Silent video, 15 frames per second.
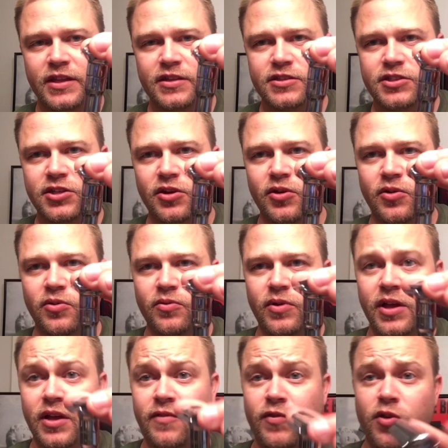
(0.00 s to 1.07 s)
So
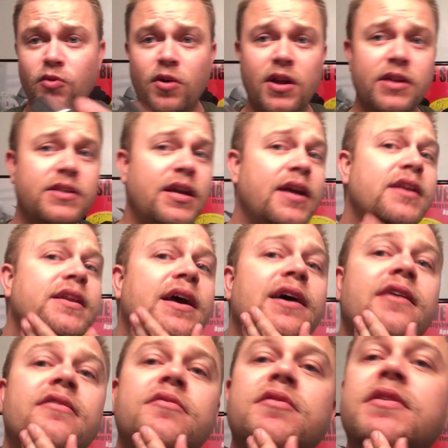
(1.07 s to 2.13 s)
if you want to take
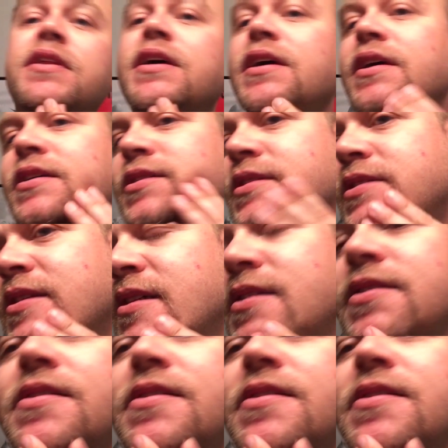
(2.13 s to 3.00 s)
down this